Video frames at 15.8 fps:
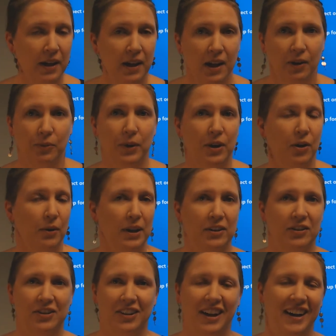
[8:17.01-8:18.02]
And we
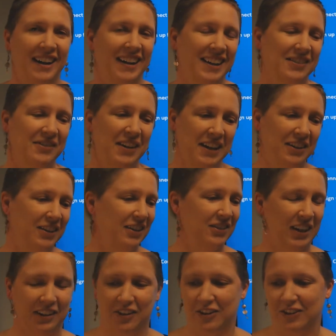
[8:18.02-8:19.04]
always invite you to
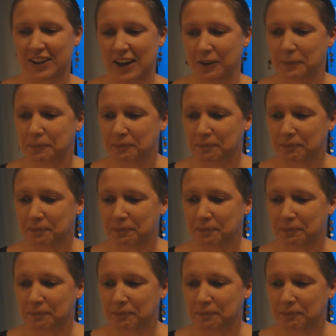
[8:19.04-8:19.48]
check those out.